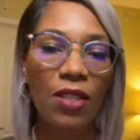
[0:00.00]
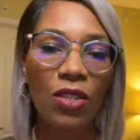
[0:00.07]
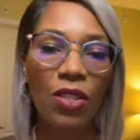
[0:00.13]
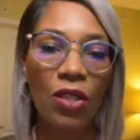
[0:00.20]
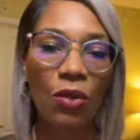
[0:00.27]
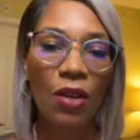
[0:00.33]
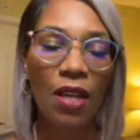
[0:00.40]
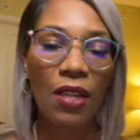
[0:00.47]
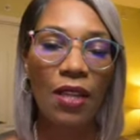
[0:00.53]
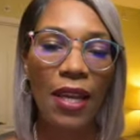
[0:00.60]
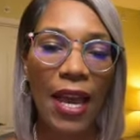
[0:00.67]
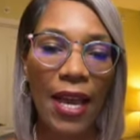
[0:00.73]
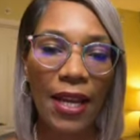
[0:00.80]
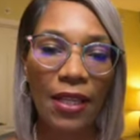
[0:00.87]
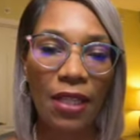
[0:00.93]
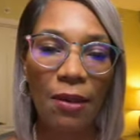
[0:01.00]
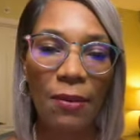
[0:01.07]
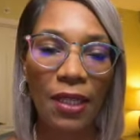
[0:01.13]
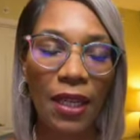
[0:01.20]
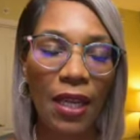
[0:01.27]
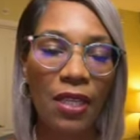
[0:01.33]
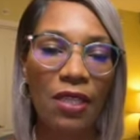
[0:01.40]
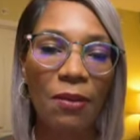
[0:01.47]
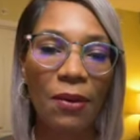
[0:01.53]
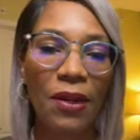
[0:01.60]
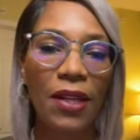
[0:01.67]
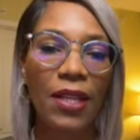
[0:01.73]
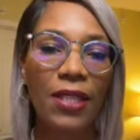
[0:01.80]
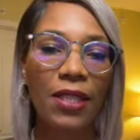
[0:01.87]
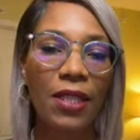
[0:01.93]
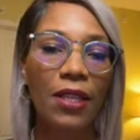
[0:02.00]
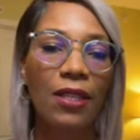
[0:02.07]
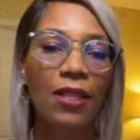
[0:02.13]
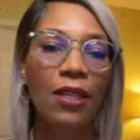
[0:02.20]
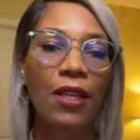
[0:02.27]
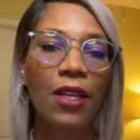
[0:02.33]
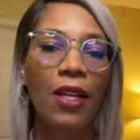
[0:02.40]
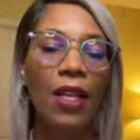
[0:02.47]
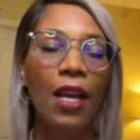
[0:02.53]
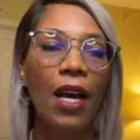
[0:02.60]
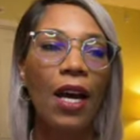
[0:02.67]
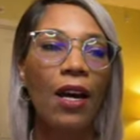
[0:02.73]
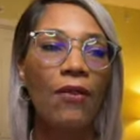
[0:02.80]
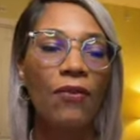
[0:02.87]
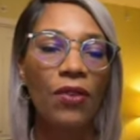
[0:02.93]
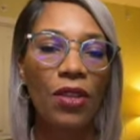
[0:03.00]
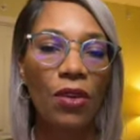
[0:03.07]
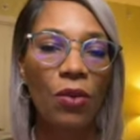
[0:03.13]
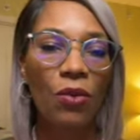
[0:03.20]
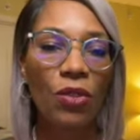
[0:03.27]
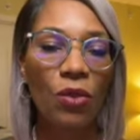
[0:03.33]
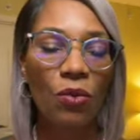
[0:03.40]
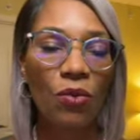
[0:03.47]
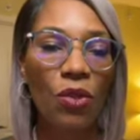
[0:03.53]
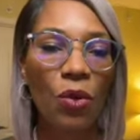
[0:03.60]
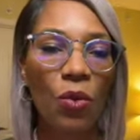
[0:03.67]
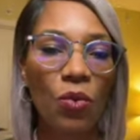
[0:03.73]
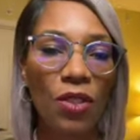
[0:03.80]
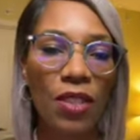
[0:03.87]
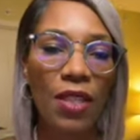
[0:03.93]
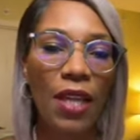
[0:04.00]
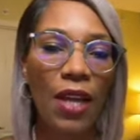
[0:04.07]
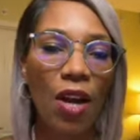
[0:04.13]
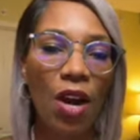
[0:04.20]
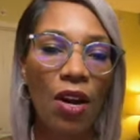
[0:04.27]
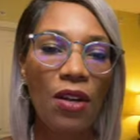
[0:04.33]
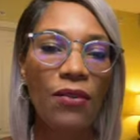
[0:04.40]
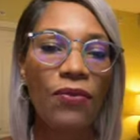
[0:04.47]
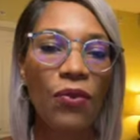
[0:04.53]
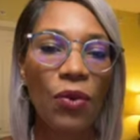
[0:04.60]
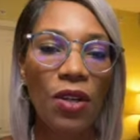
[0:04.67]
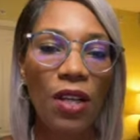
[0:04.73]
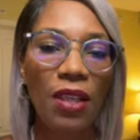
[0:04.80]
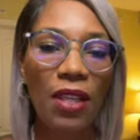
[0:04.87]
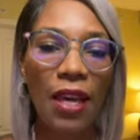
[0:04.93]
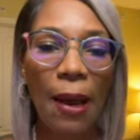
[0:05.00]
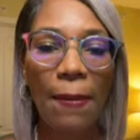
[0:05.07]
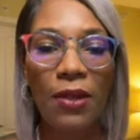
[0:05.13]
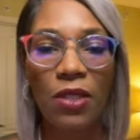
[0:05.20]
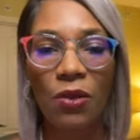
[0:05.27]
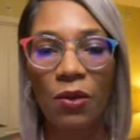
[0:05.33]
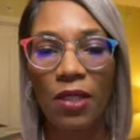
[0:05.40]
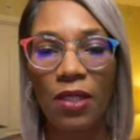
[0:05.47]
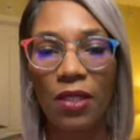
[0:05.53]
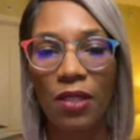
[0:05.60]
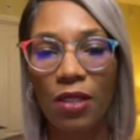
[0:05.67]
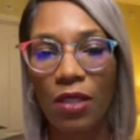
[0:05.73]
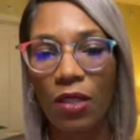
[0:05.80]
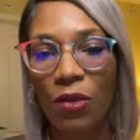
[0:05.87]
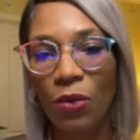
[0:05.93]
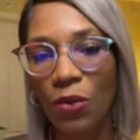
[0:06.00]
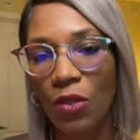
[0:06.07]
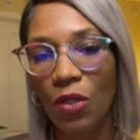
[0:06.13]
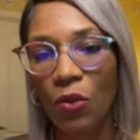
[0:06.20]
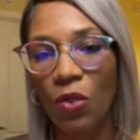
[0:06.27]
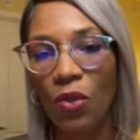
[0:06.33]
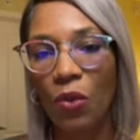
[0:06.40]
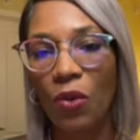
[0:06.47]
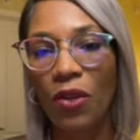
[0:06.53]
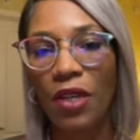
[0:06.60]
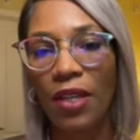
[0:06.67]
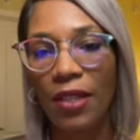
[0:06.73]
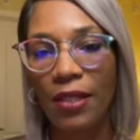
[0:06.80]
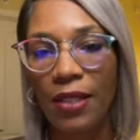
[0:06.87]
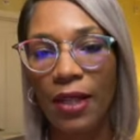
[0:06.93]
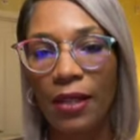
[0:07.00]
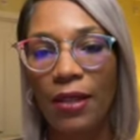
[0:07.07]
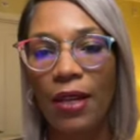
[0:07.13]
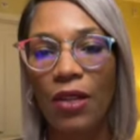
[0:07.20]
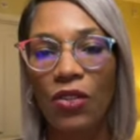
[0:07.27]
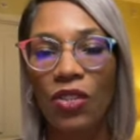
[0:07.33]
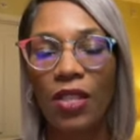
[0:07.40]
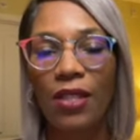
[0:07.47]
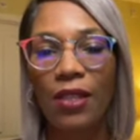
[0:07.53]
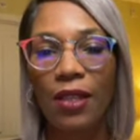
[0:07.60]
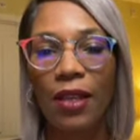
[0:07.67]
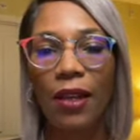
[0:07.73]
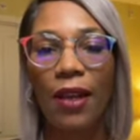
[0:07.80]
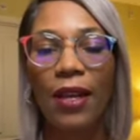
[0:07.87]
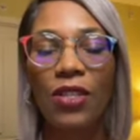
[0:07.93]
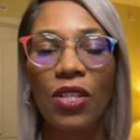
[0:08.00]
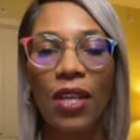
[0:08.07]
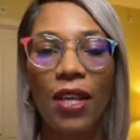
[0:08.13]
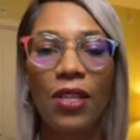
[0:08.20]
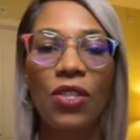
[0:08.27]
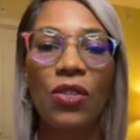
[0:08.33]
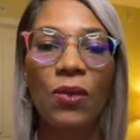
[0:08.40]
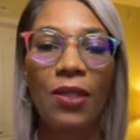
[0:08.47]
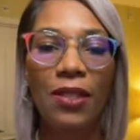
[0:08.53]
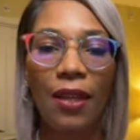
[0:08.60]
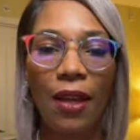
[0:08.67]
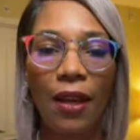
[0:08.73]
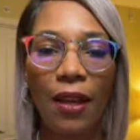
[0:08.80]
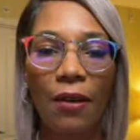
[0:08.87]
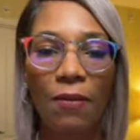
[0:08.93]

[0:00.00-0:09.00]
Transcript: the academic experiences for those who are afforded the opportunity to use social-oriented technologies in an educational setting.